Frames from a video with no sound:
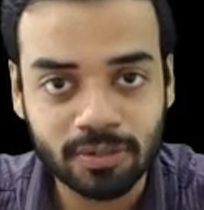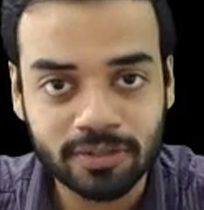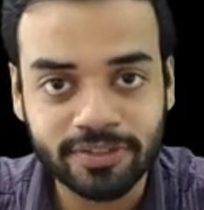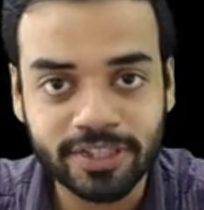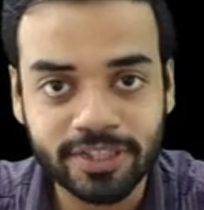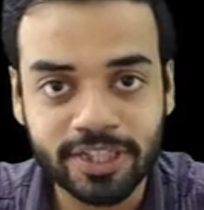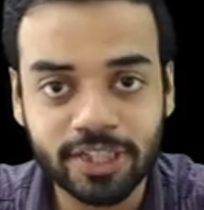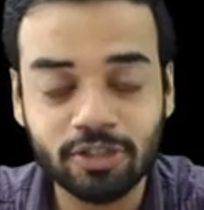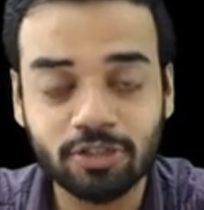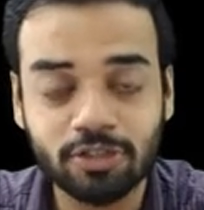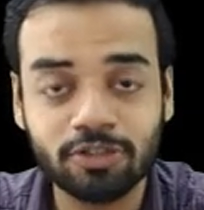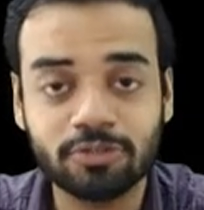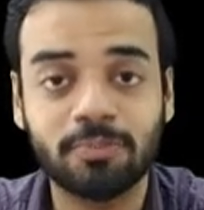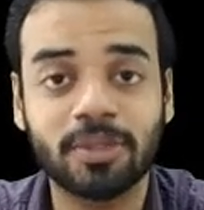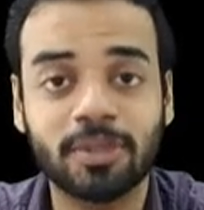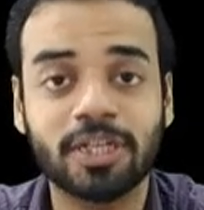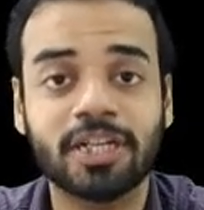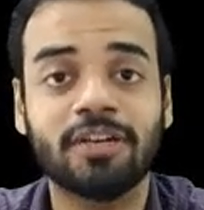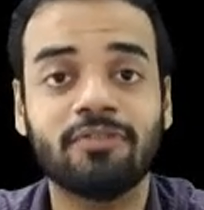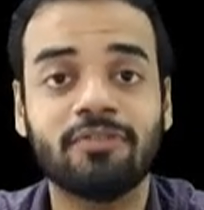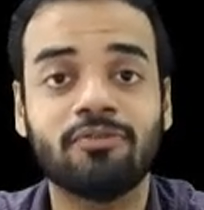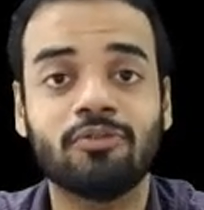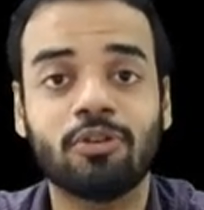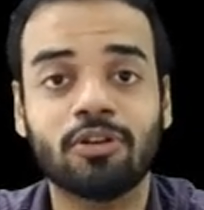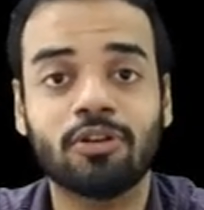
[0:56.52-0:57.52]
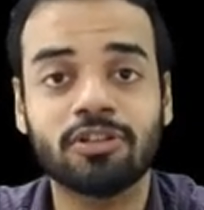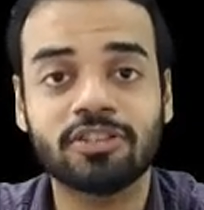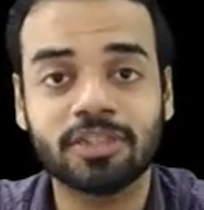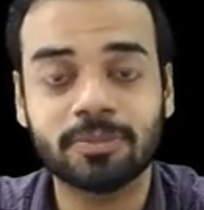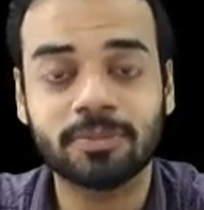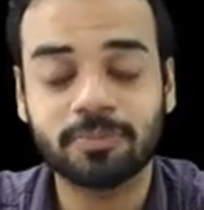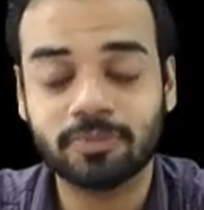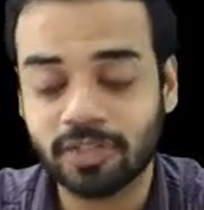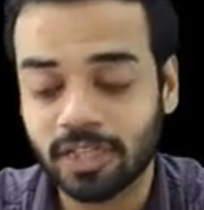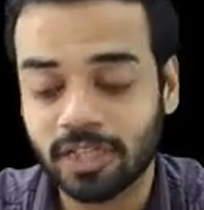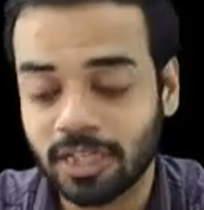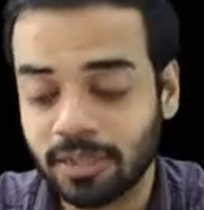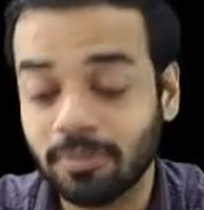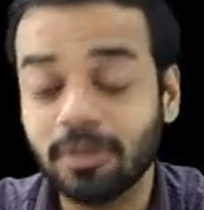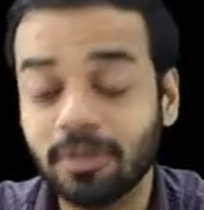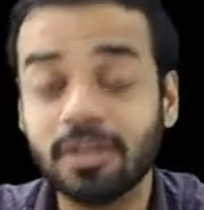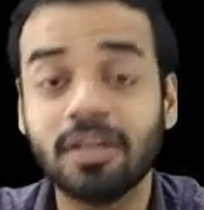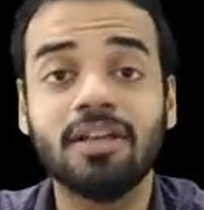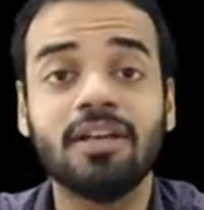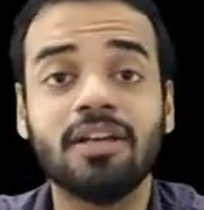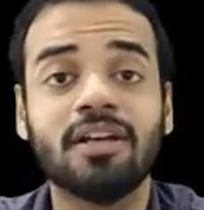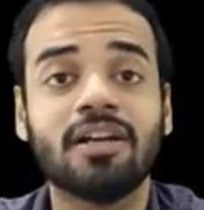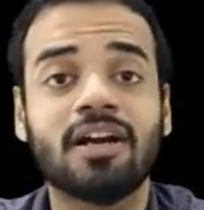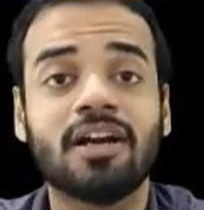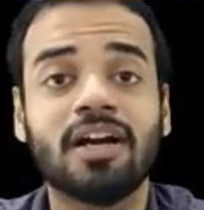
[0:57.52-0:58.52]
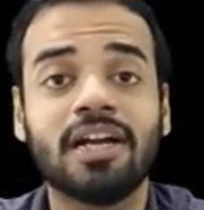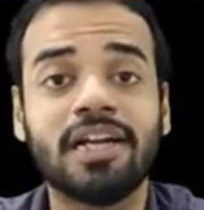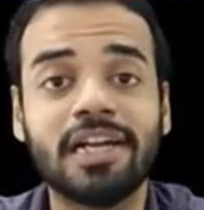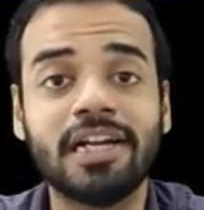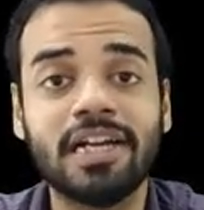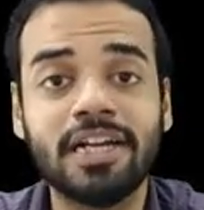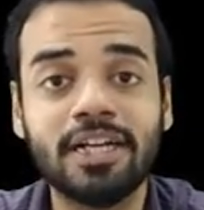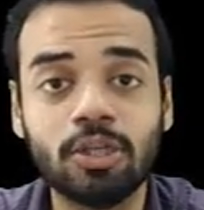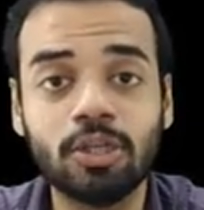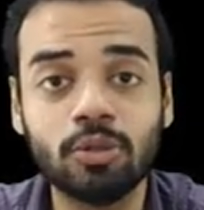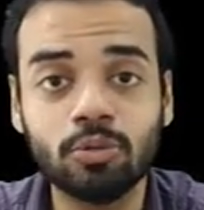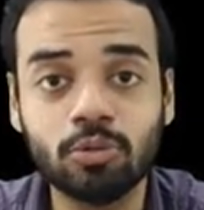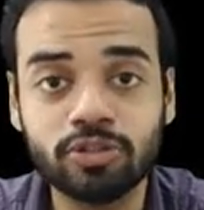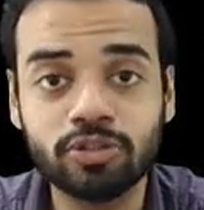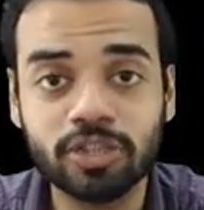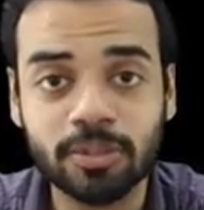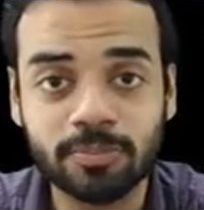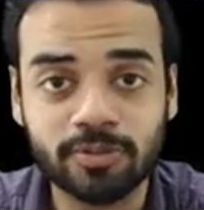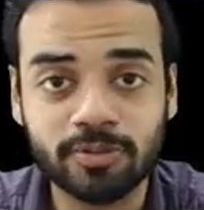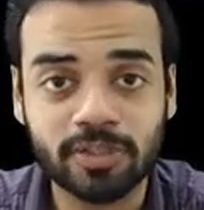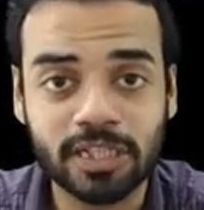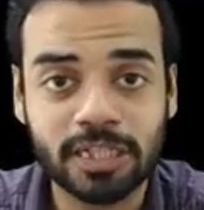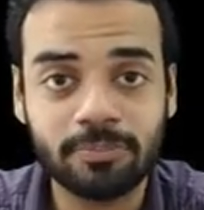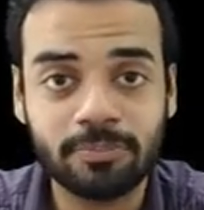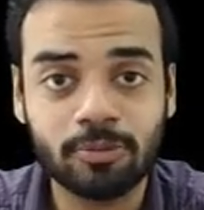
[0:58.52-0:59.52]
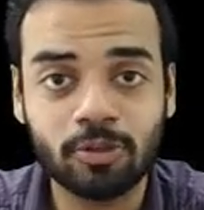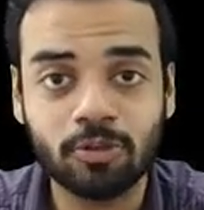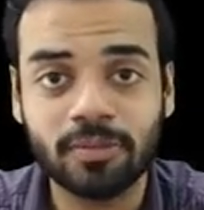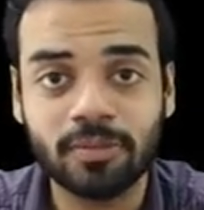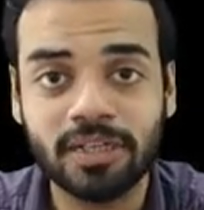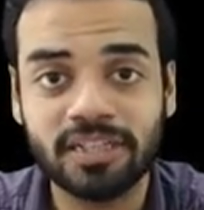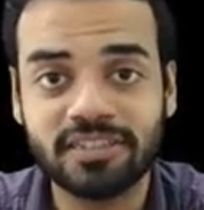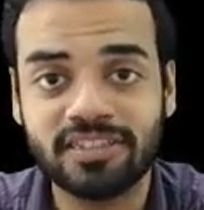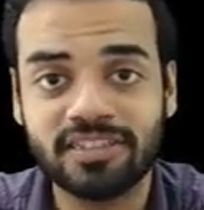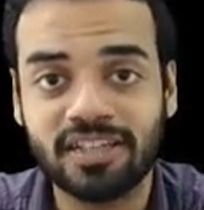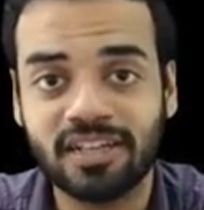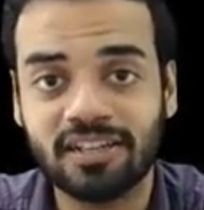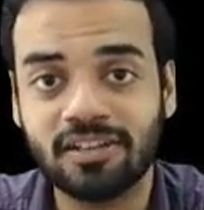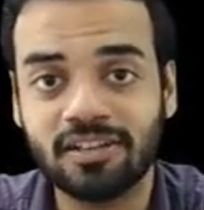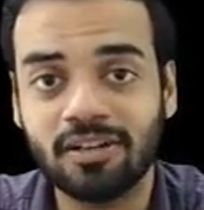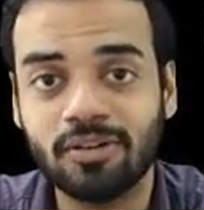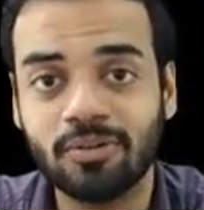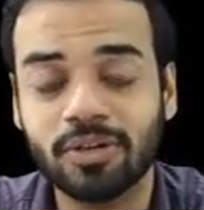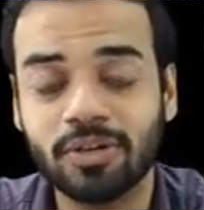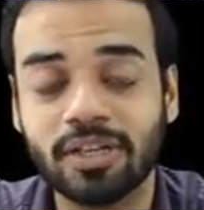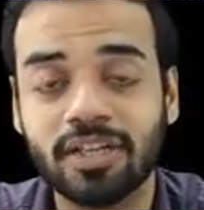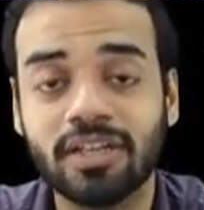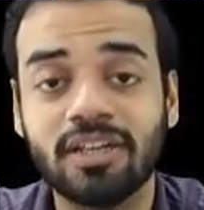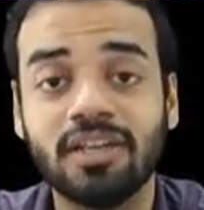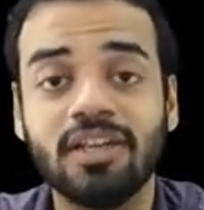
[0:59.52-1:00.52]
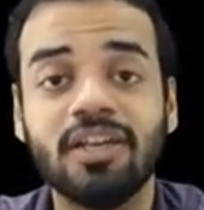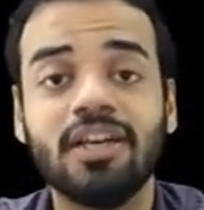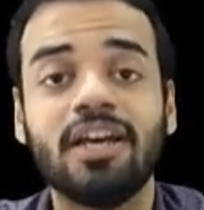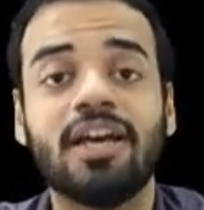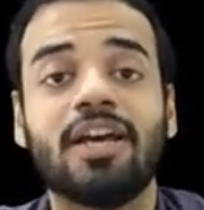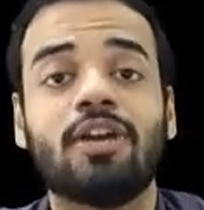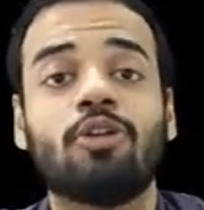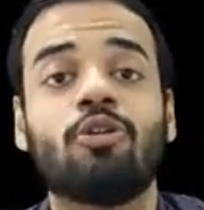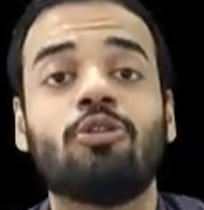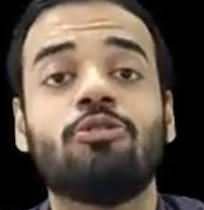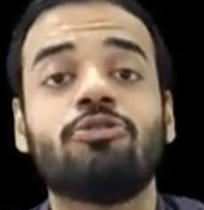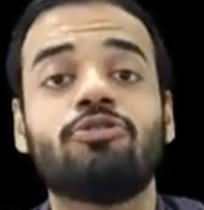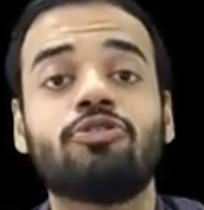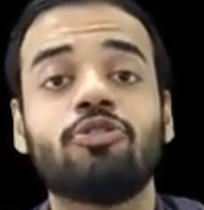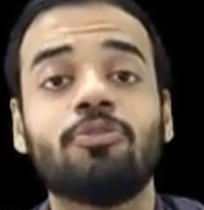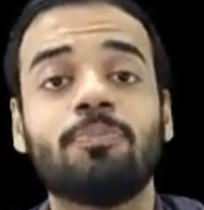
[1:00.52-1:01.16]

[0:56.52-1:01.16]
videos but have not subscribed, kindly do subscribe to my channel, okay, and also